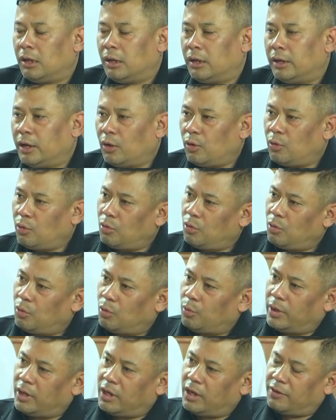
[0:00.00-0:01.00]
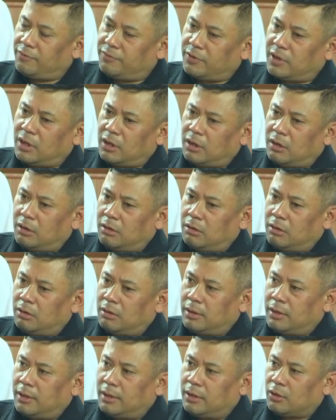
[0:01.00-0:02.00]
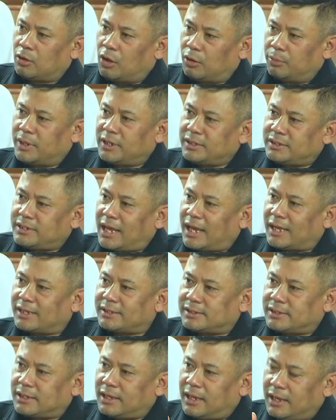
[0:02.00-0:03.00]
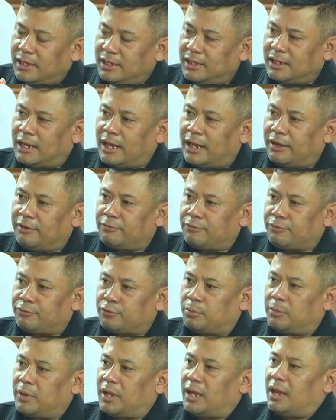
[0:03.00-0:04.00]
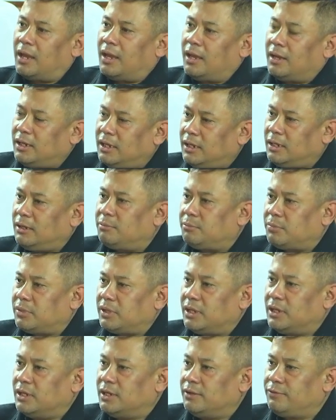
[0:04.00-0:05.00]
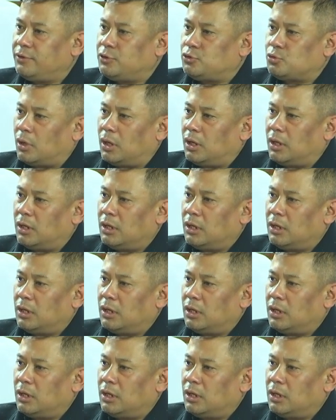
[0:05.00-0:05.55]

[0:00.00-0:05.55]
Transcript: Now, whenever government takes any land from any individual